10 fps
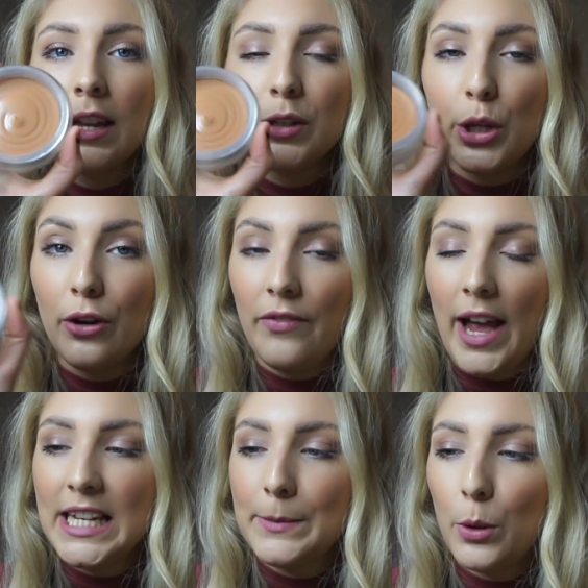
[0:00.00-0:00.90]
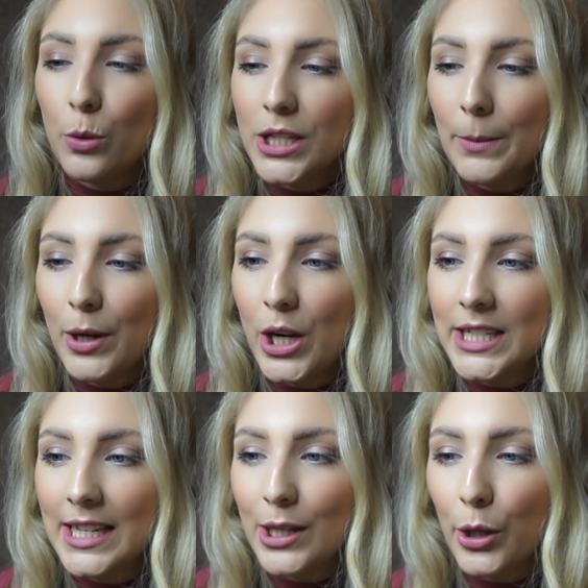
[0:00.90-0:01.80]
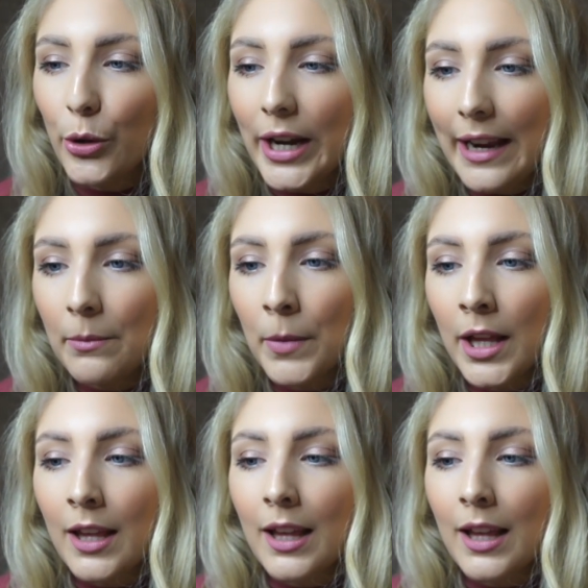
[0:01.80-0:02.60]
to your face, but also because it's a cream,